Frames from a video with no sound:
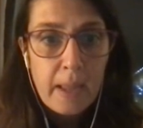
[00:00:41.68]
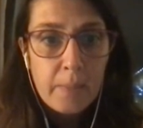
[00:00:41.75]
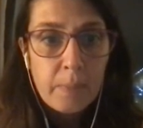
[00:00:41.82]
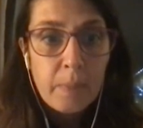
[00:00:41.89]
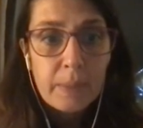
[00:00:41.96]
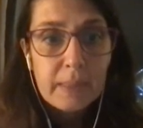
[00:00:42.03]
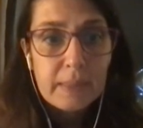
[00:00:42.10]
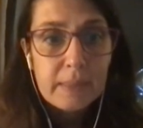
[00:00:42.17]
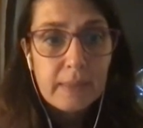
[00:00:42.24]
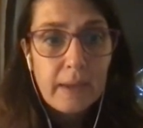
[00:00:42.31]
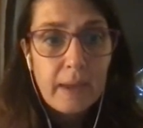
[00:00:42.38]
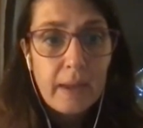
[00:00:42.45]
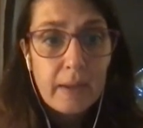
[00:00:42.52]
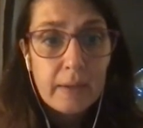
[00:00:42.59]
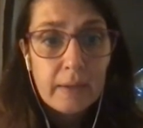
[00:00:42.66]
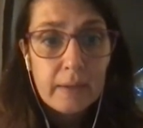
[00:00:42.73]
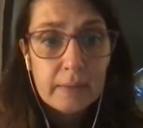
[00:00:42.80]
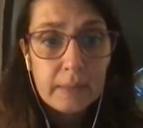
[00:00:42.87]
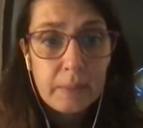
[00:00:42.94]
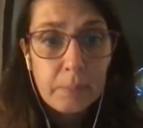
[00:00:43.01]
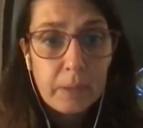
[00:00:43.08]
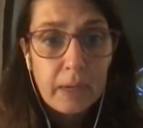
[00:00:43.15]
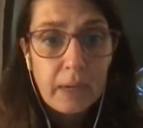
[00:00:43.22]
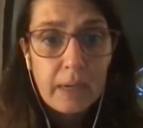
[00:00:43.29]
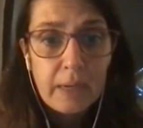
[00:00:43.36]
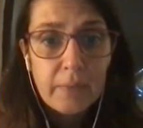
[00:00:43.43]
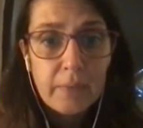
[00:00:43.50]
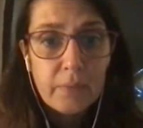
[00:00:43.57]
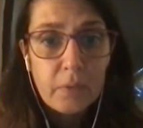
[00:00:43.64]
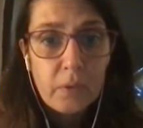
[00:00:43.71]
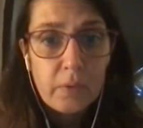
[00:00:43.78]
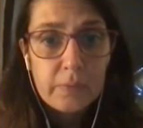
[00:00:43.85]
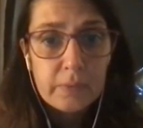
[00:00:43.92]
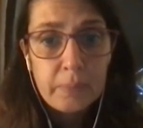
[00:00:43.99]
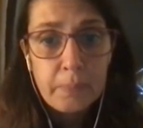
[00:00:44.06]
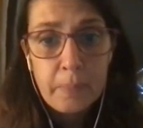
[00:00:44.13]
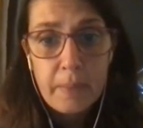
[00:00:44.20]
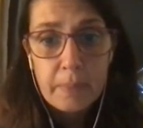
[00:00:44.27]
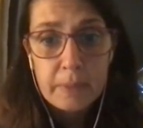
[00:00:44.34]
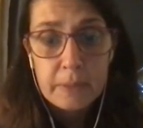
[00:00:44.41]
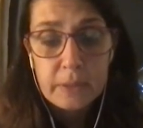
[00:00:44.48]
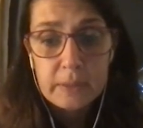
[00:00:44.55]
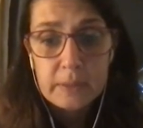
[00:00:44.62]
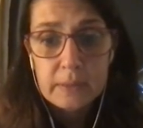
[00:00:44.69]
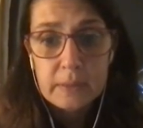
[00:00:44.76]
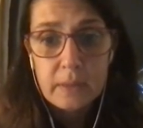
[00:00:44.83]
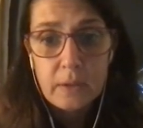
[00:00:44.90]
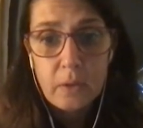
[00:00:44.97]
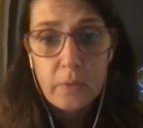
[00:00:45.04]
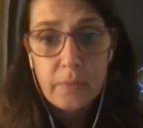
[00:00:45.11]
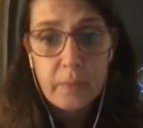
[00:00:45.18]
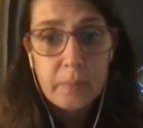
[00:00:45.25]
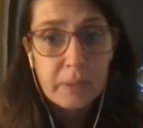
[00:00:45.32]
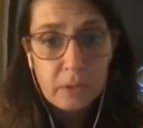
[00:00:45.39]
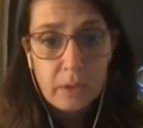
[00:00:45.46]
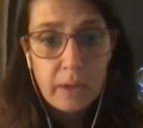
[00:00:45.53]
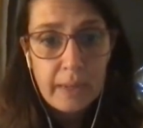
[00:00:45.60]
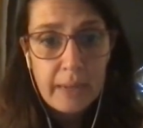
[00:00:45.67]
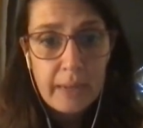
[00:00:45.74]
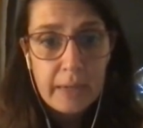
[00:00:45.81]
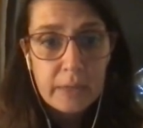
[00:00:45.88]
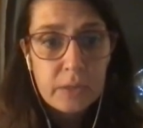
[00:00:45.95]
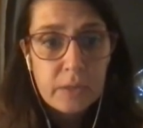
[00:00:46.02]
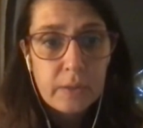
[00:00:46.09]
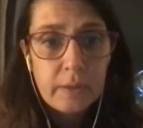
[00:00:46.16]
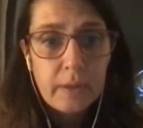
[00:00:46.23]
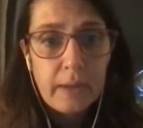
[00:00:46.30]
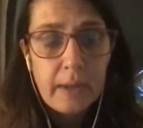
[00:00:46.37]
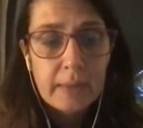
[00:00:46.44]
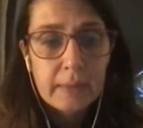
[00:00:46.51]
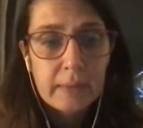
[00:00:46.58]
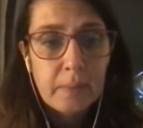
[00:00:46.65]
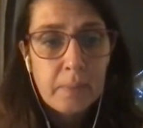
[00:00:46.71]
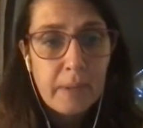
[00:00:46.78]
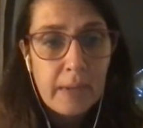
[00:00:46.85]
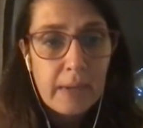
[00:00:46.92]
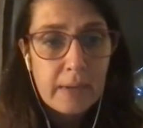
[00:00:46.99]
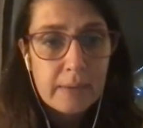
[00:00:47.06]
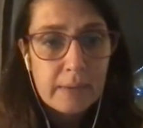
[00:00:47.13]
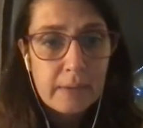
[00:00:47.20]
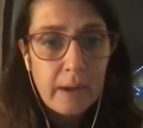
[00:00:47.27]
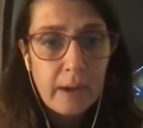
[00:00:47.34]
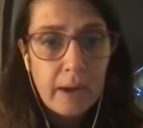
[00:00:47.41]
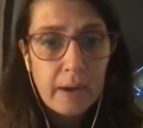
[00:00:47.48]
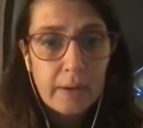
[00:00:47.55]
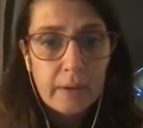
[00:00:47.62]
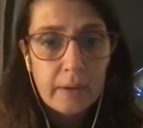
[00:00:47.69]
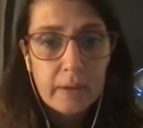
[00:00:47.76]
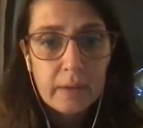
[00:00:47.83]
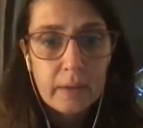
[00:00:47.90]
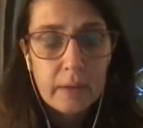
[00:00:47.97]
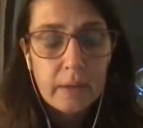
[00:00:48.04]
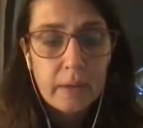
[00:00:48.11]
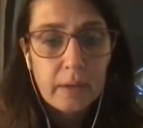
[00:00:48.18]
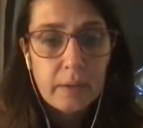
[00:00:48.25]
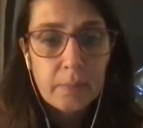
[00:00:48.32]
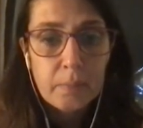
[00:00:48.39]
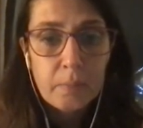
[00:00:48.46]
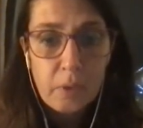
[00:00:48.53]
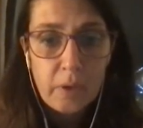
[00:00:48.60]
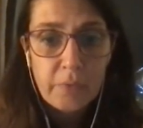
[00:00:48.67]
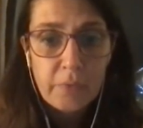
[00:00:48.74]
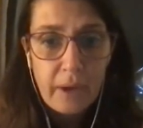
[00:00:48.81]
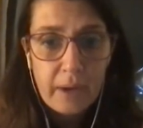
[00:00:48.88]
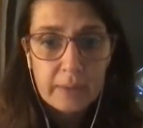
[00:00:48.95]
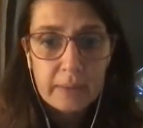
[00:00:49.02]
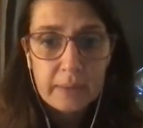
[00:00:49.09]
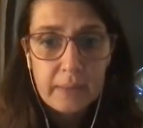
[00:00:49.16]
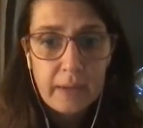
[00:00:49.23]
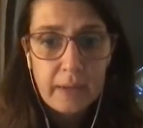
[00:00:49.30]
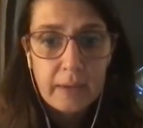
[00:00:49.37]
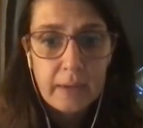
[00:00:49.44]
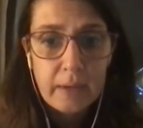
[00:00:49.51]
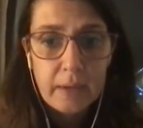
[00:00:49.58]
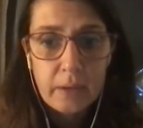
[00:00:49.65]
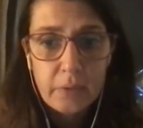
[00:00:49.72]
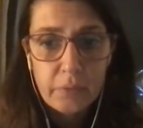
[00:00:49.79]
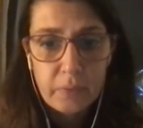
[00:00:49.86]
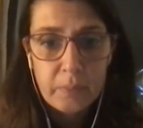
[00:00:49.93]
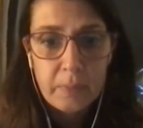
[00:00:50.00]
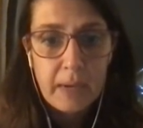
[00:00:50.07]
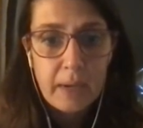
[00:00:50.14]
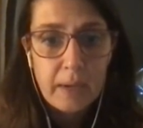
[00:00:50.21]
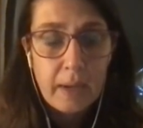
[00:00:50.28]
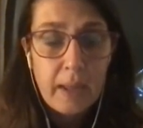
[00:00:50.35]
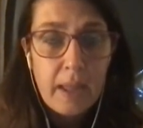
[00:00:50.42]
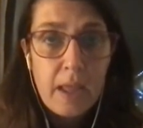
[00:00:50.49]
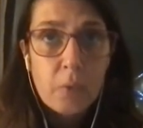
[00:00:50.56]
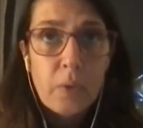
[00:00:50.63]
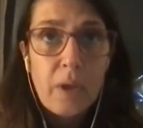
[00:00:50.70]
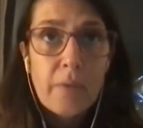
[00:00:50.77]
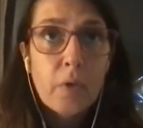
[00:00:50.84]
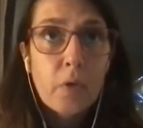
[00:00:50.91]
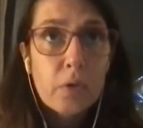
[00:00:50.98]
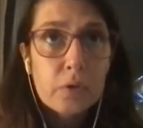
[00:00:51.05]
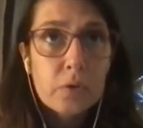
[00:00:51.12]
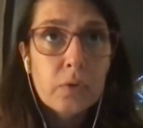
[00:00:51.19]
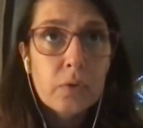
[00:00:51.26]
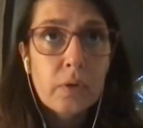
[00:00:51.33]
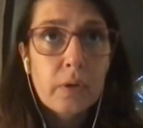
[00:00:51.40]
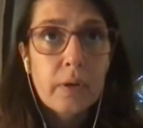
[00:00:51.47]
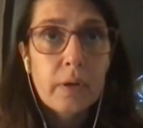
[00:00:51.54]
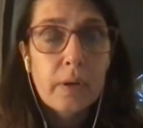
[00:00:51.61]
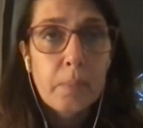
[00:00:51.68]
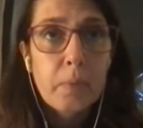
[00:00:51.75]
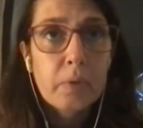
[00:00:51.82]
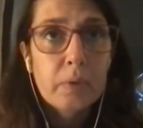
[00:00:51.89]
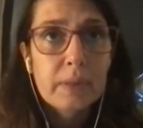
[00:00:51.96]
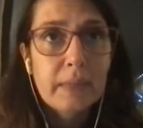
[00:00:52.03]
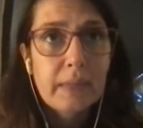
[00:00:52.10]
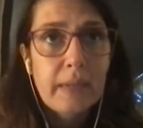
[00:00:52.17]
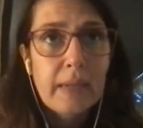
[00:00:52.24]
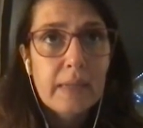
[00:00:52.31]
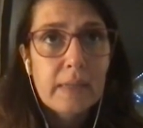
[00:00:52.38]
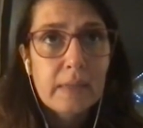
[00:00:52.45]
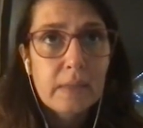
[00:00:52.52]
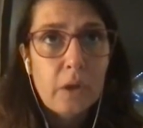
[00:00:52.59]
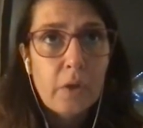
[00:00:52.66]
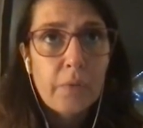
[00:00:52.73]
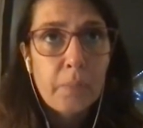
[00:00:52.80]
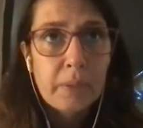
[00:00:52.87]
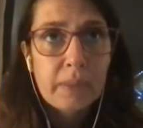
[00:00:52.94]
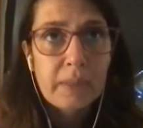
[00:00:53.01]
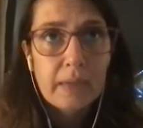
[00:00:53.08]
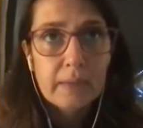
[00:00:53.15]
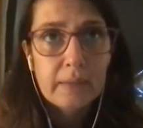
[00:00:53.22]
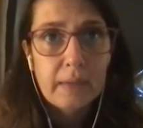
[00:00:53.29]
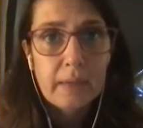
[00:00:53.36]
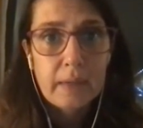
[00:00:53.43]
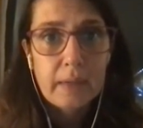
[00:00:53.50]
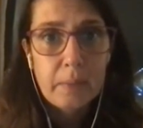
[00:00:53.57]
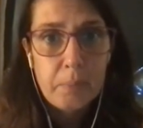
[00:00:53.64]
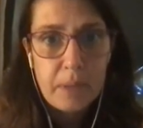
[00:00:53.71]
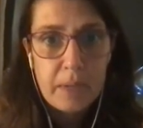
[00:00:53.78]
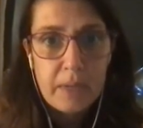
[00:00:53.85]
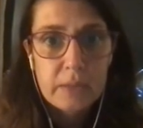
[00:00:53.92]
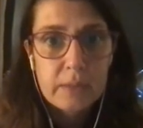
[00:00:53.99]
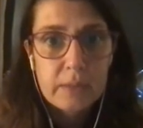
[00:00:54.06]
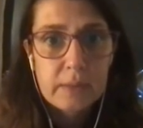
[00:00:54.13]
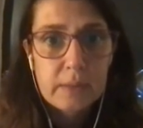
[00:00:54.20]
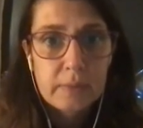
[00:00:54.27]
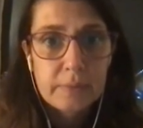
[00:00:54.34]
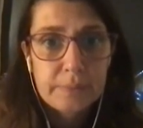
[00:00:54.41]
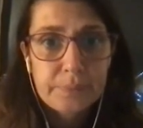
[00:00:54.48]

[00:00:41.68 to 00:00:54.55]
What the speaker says: BPDCN typically involves patients of middle age, and the males are more affected than female. We have also reported cases of pediatric patients.